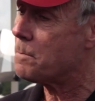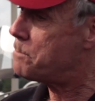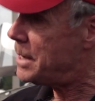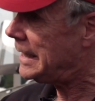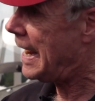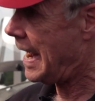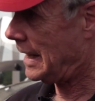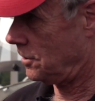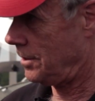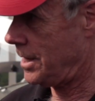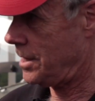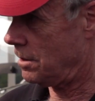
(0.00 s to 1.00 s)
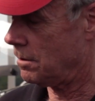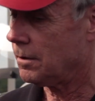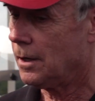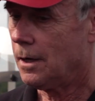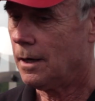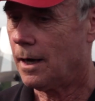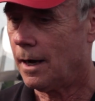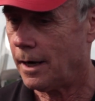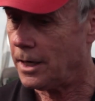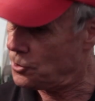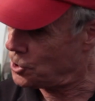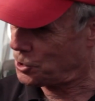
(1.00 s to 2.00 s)
the big hangar here,
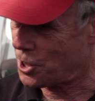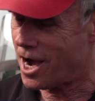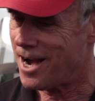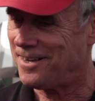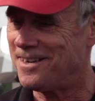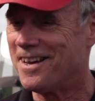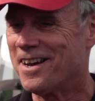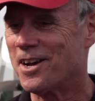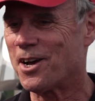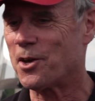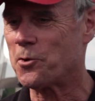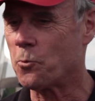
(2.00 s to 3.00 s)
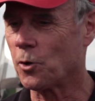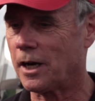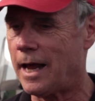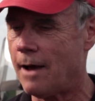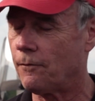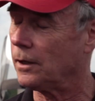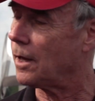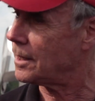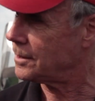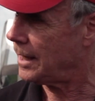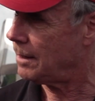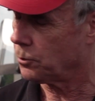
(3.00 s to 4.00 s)
in the shade, we're going to have a lot
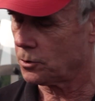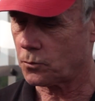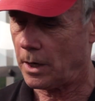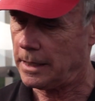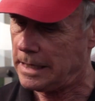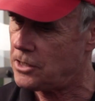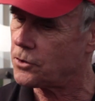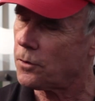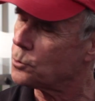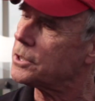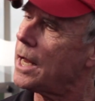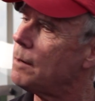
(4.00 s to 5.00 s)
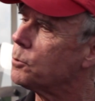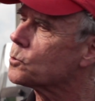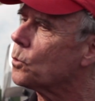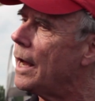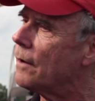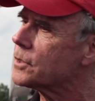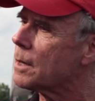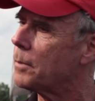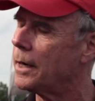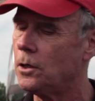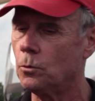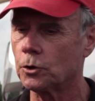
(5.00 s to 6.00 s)
of tables, and each of those tables will have
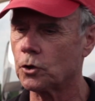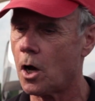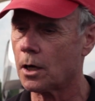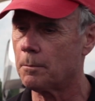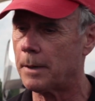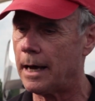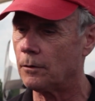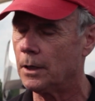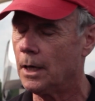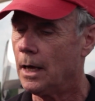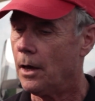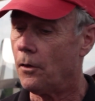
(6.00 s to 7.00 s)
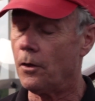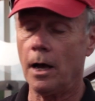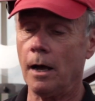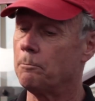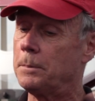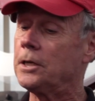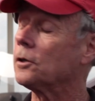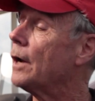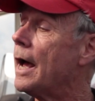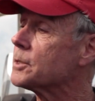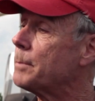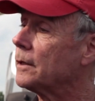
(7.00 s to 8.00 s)
somebody who will talk about a particular
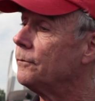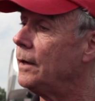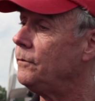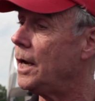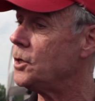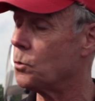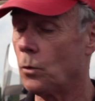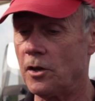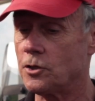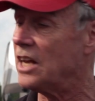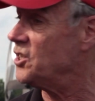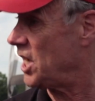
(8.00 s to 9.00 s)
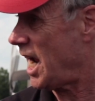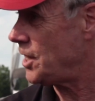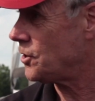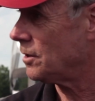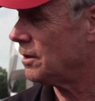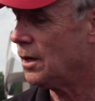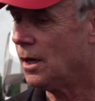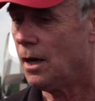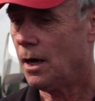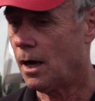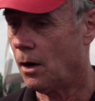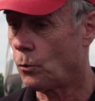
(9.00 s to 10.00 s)
aspect of aviation, whether it's education,
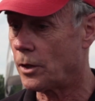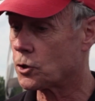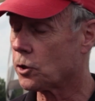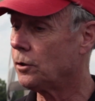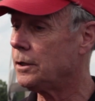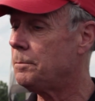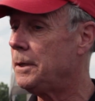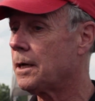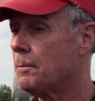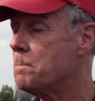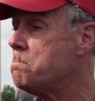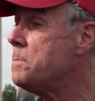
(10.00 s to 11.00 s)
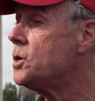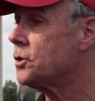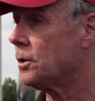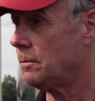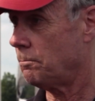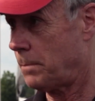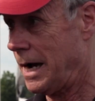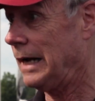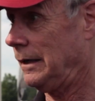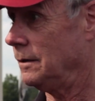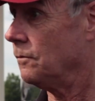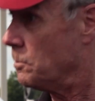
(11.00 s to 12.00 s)
whether it's learning to become a mission
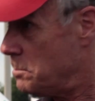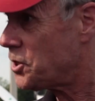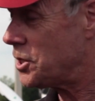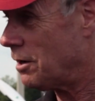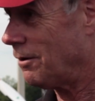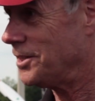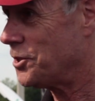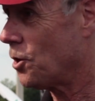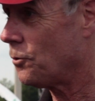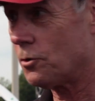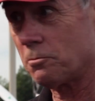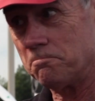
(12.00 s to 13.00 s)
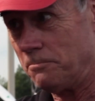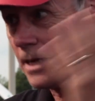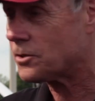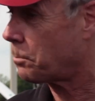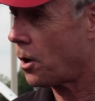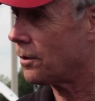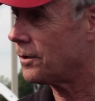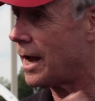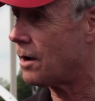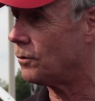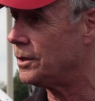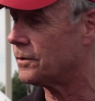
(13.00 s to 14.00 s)
pilot. Missionaries, you know, that's part of the
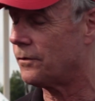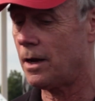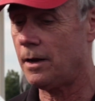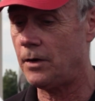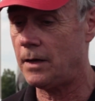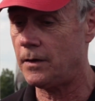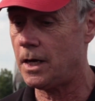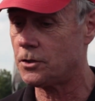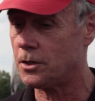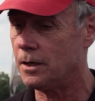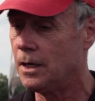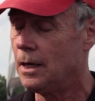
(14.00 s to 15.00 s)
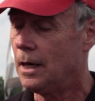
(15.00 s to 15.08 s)
outreach of aviation.